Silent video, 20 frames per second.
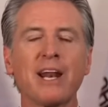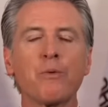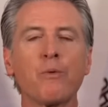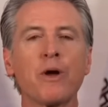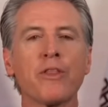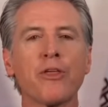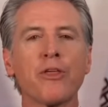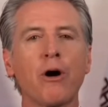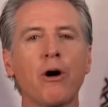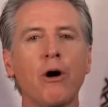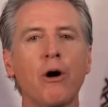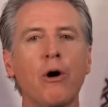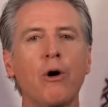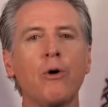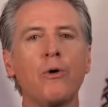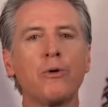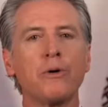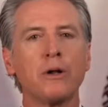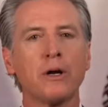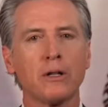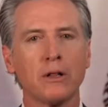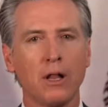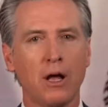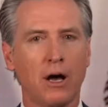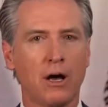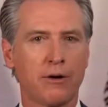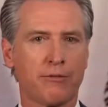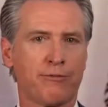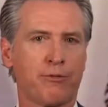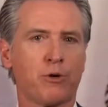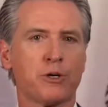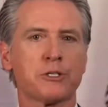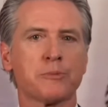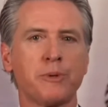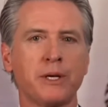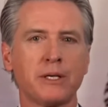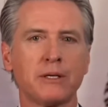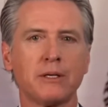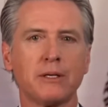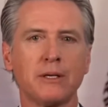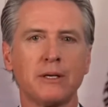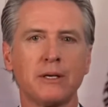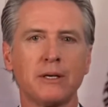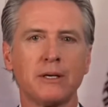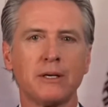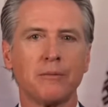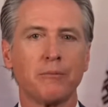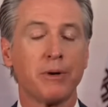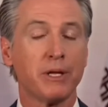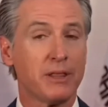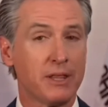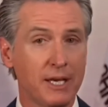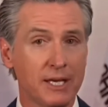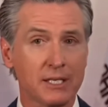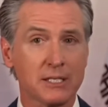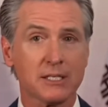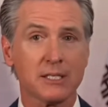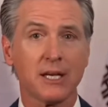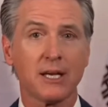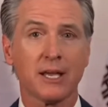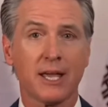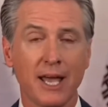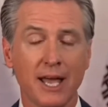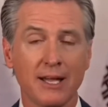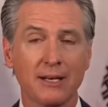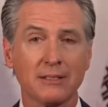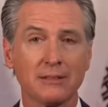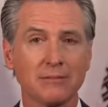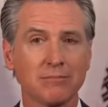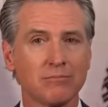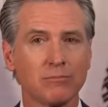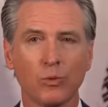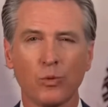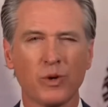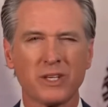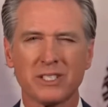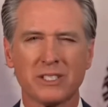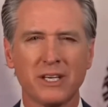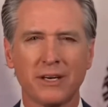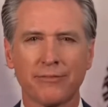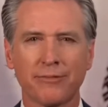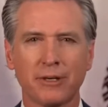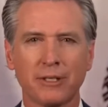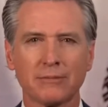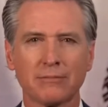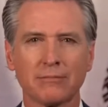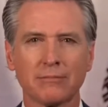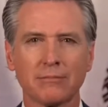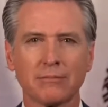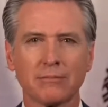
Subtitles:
and with our own law enforcement. But this, again, was different.